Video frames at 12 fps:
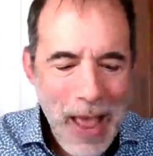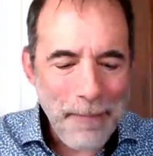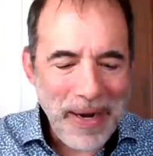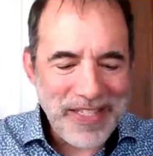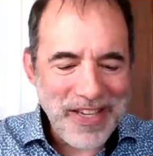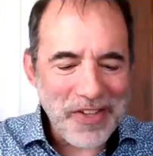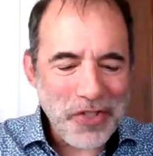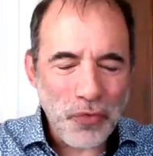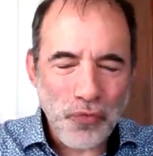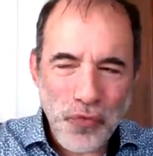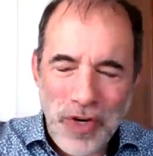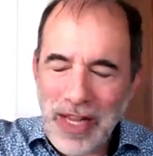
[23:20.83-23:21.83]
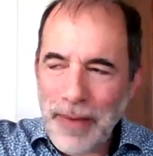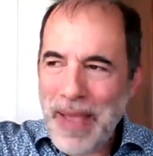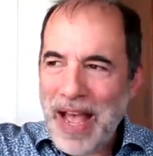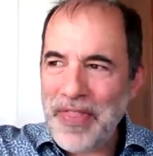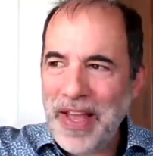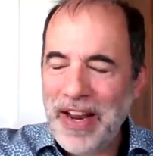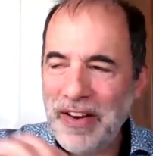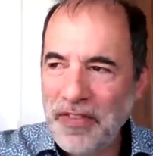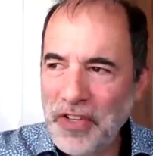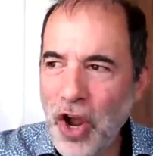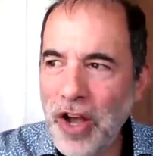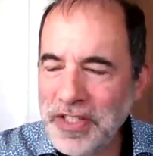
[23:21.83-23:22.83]
But it's also really bad then
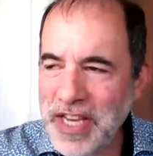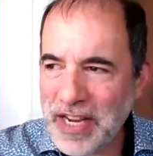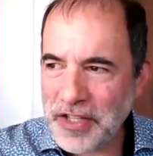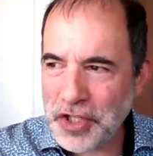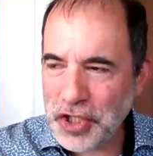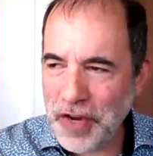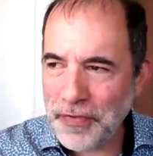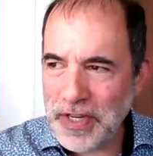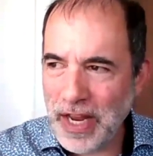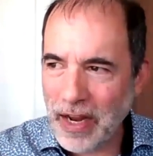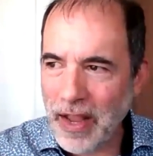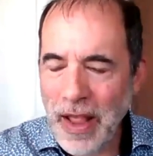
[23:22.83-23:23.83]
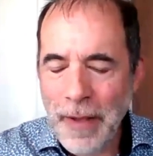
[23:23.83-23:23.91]
at context shifting.